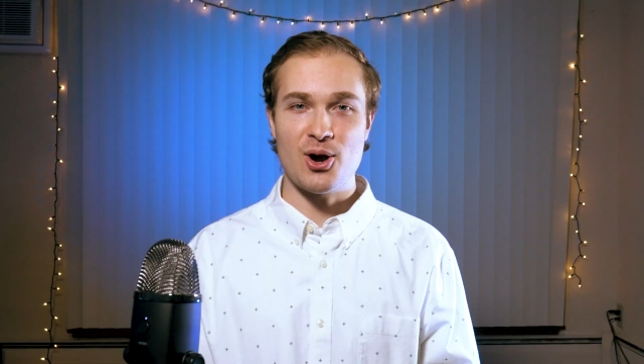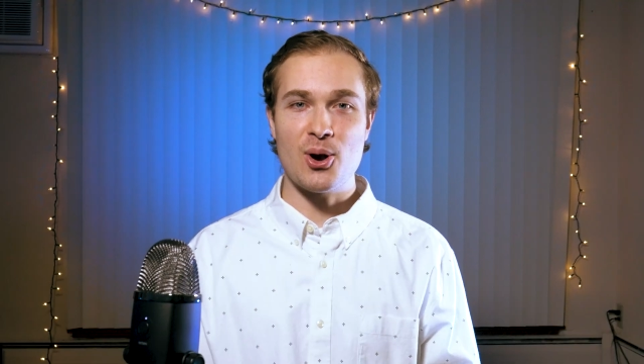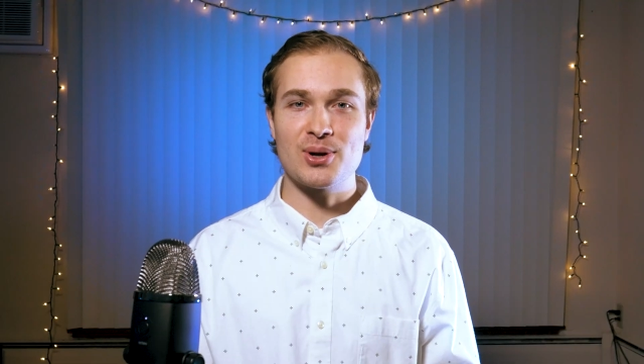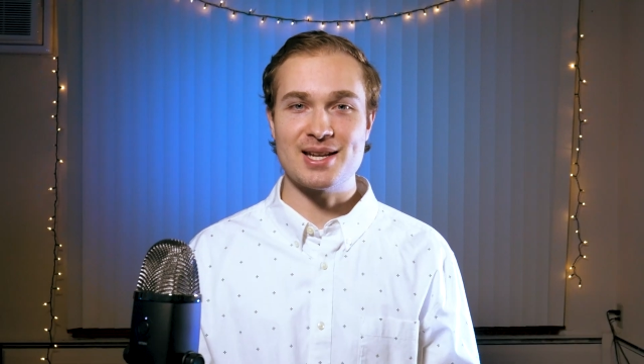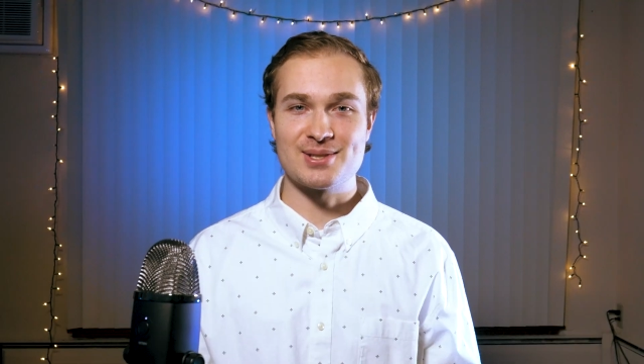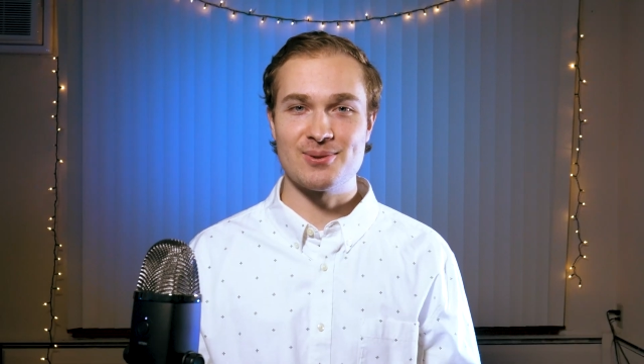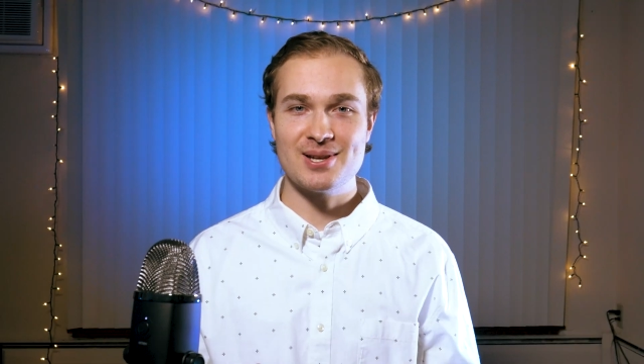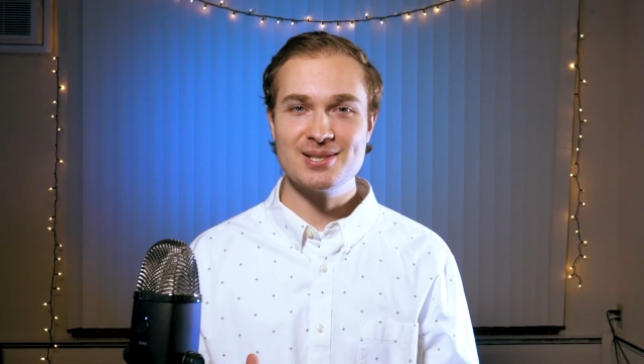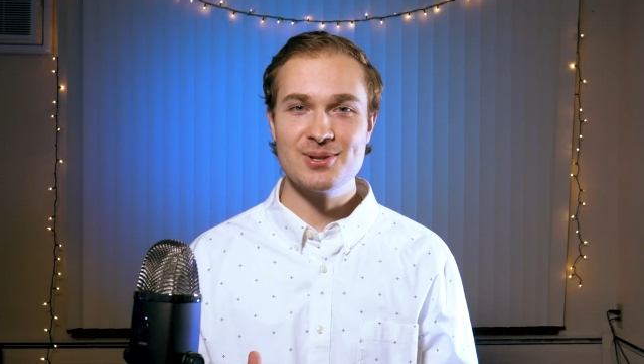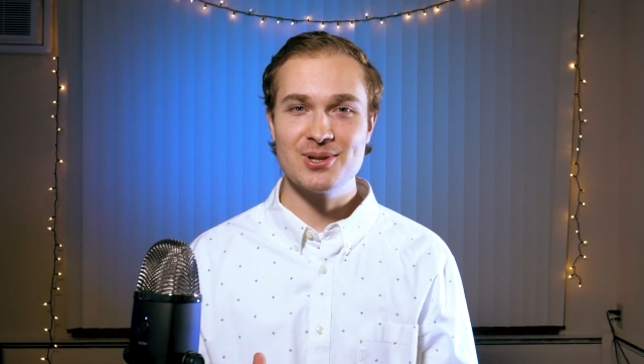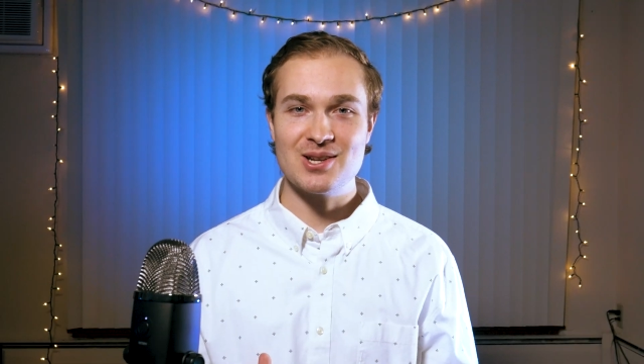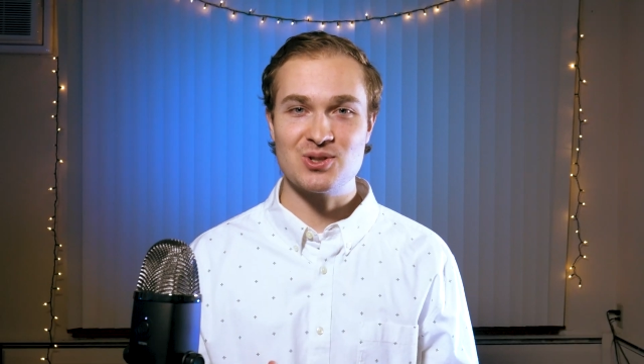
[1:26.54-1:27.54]
Okay, so let's
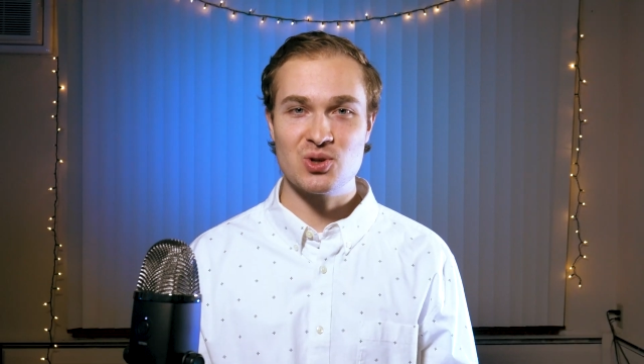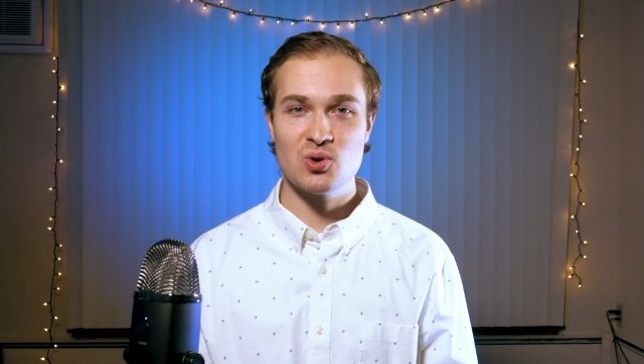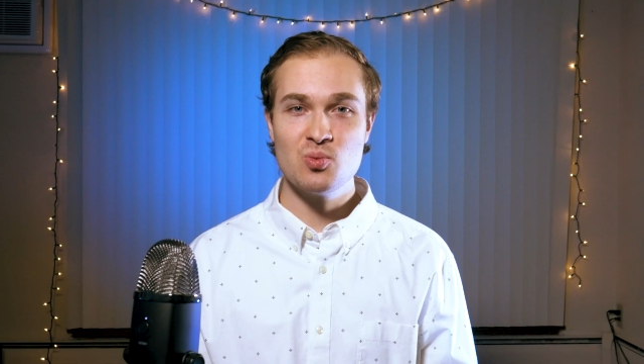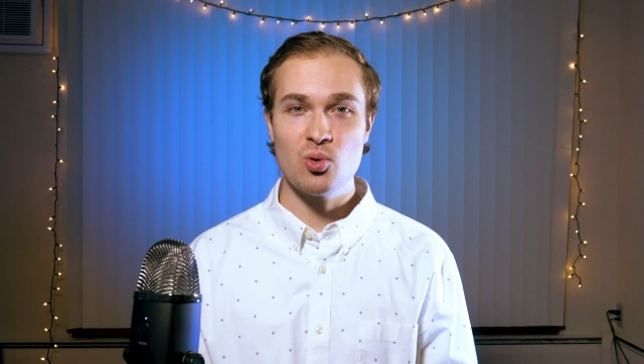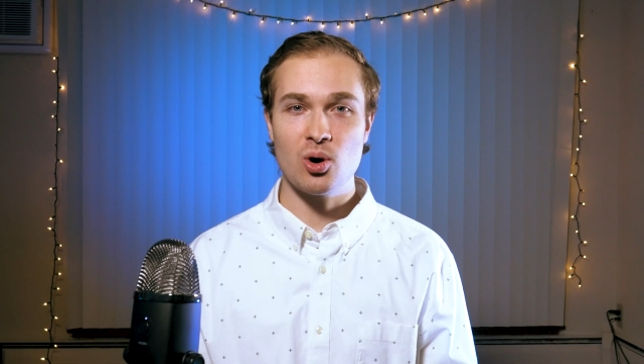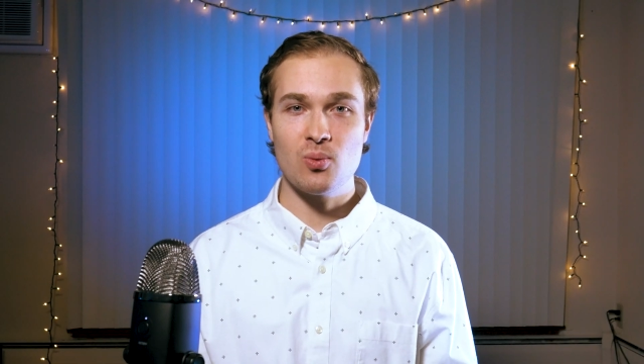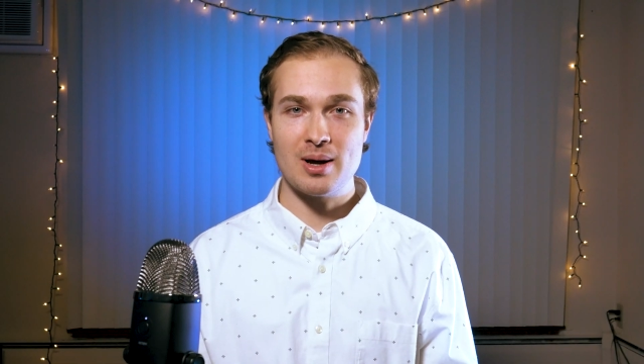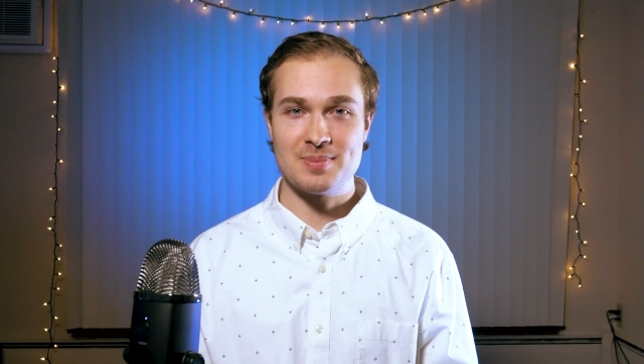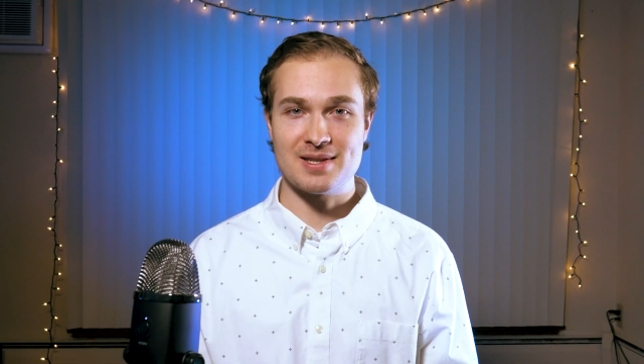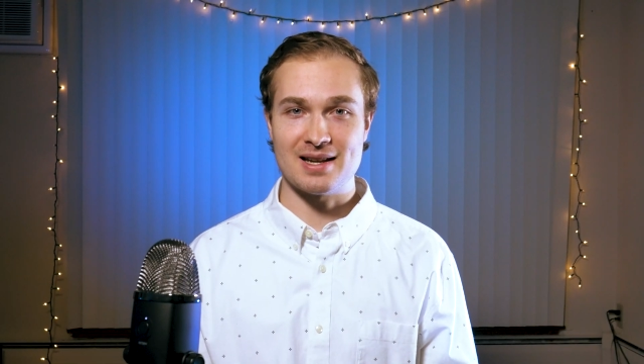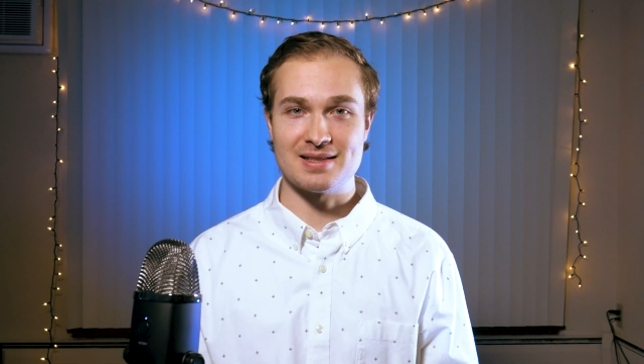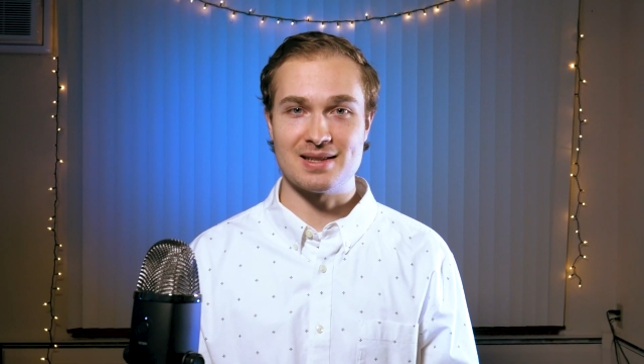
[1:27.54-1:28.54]
look at 2 more
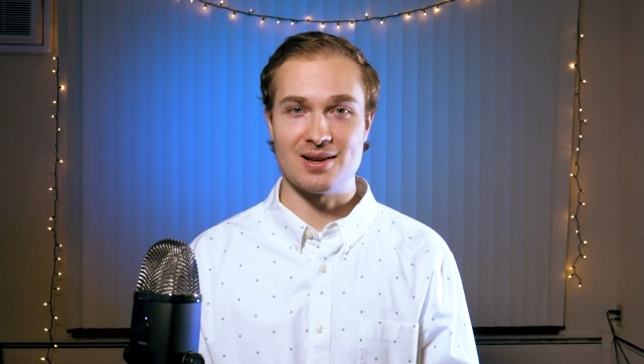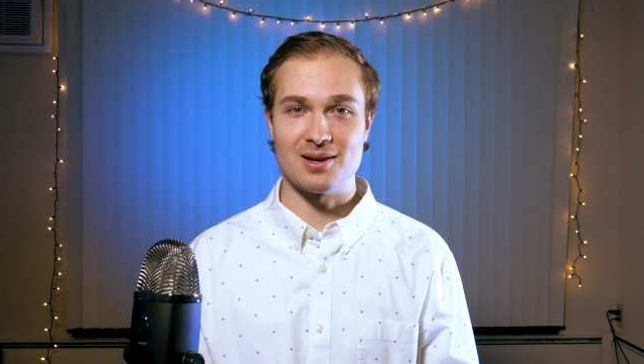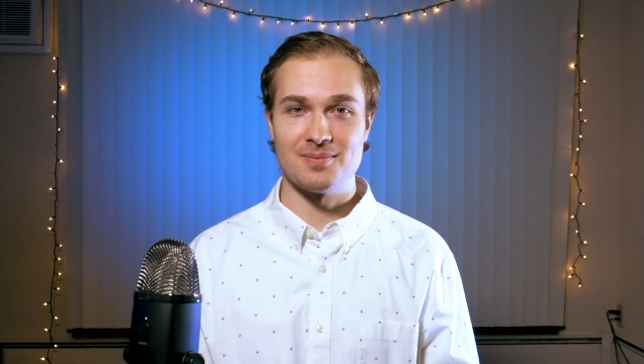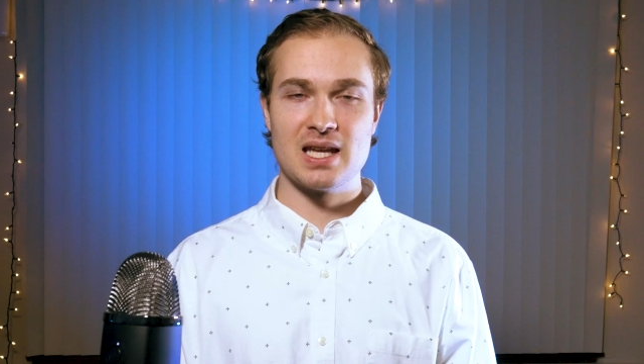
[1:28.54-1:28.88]
websites here.